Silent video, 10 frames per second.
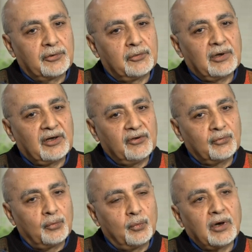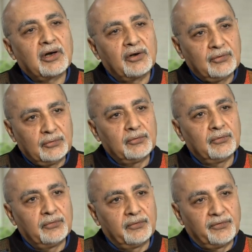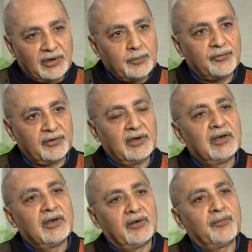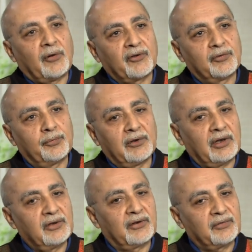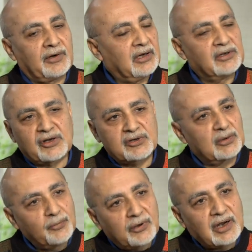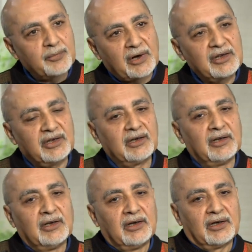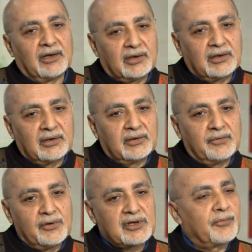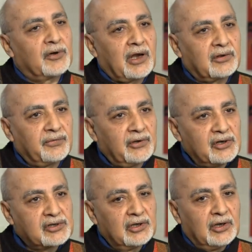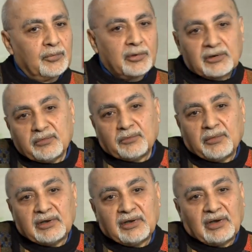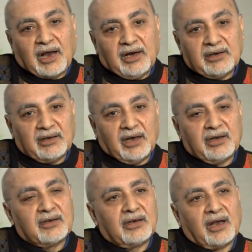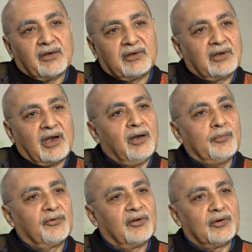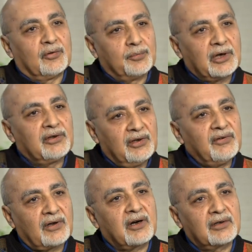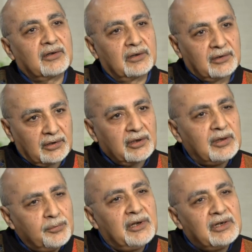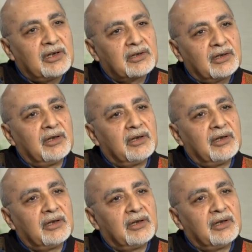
to do at least 1 or 2 films if possible, and there's a very interesting book I'm writing which I would like to finish. But I'll take it as it comes. But these are the immediate